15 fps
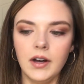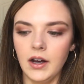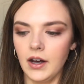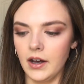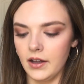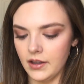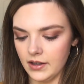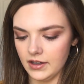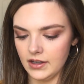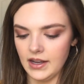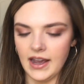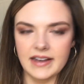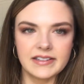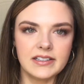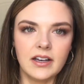Ah,
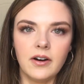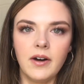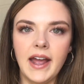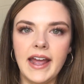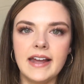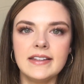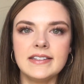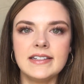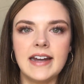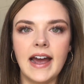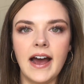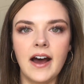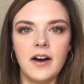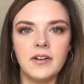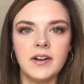yeah, so hands
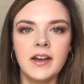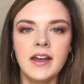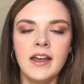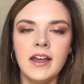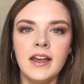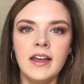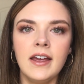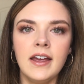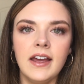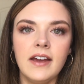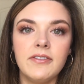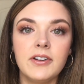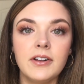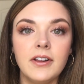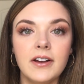down,
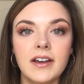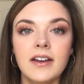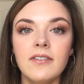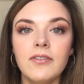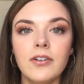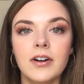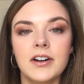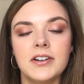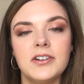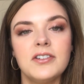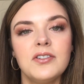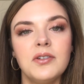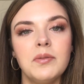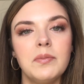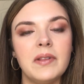if you're looking for a
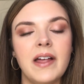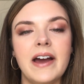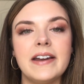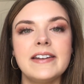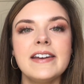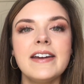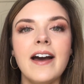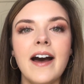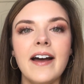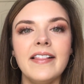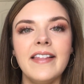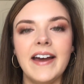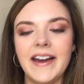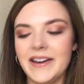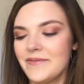new blinding
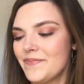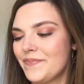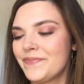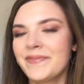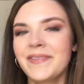highlight,